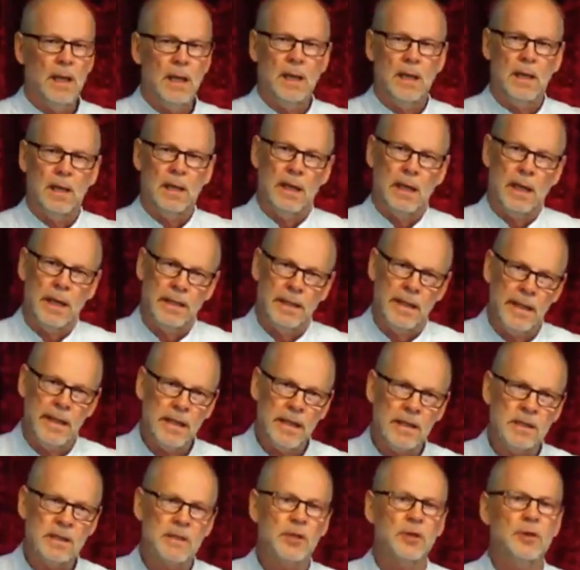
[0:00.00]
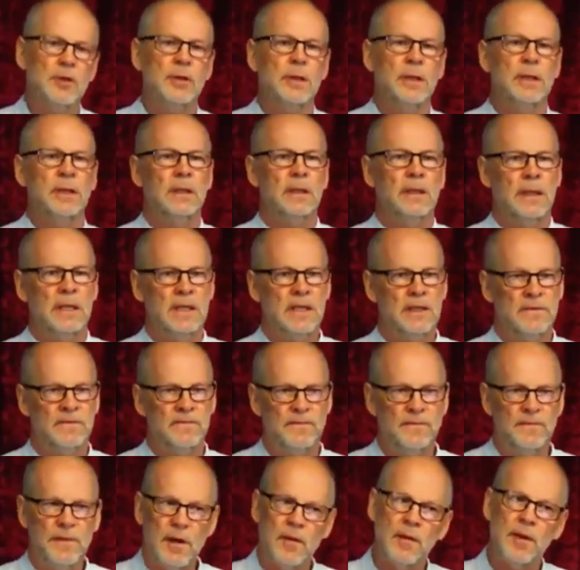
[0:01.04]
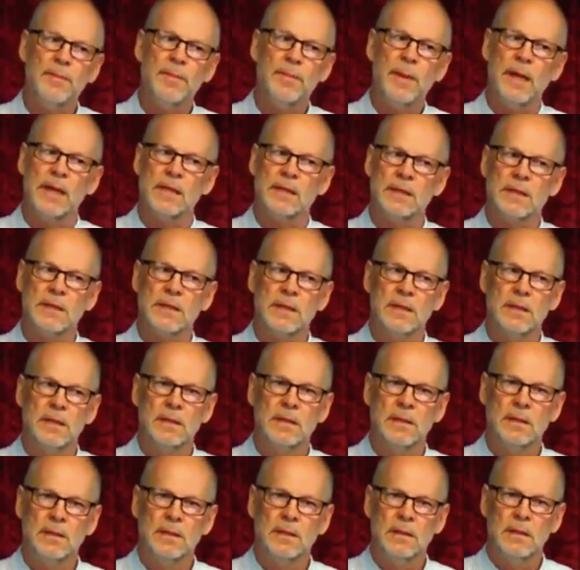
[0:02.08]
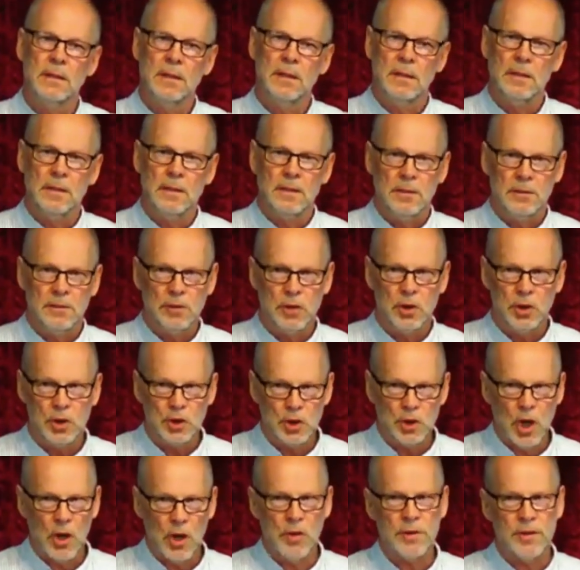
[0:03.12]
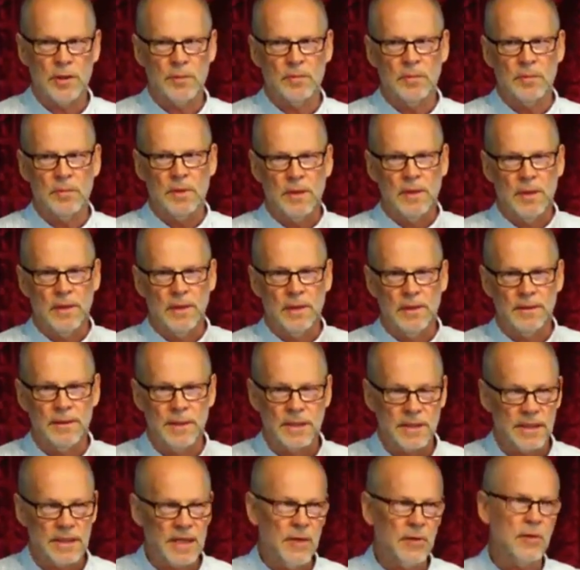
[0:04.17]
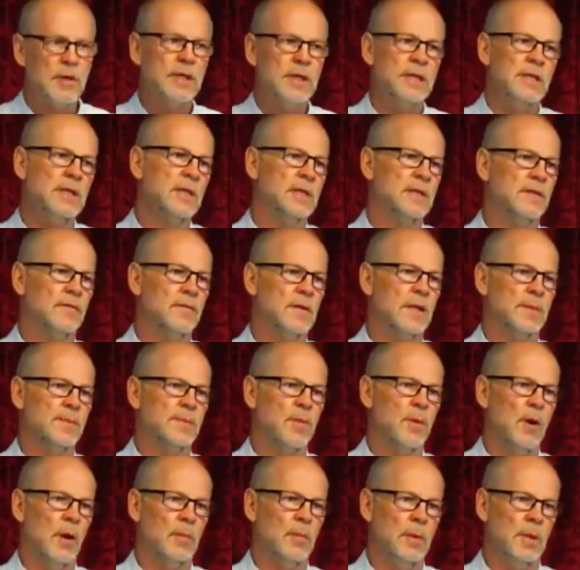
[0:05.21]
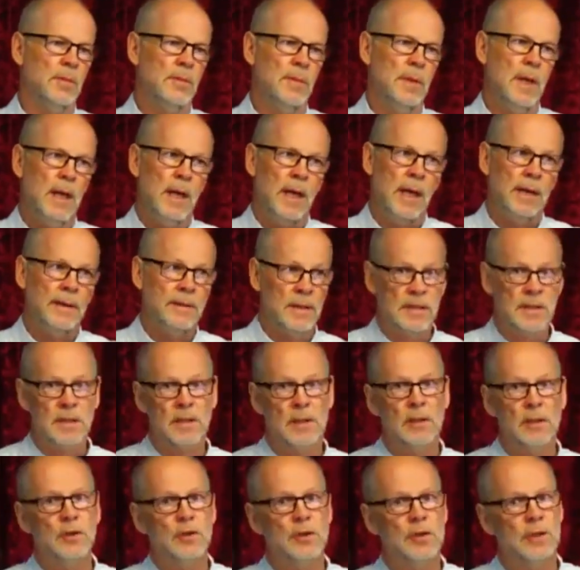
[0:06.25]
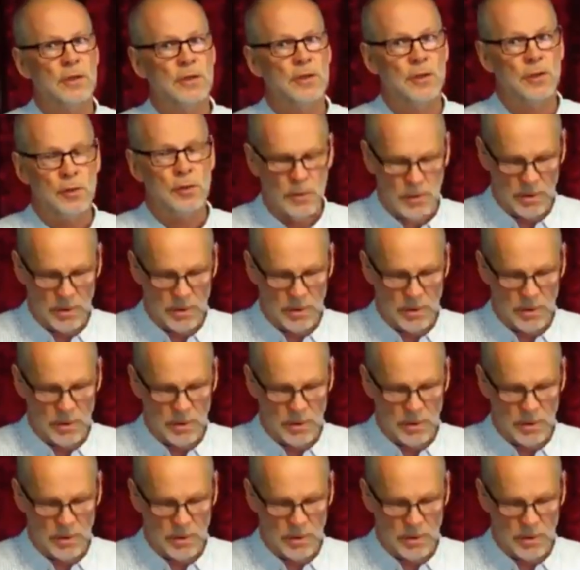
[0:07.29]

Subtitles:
And he is doing his very best to show them the seriousness of this problem and the solution to it.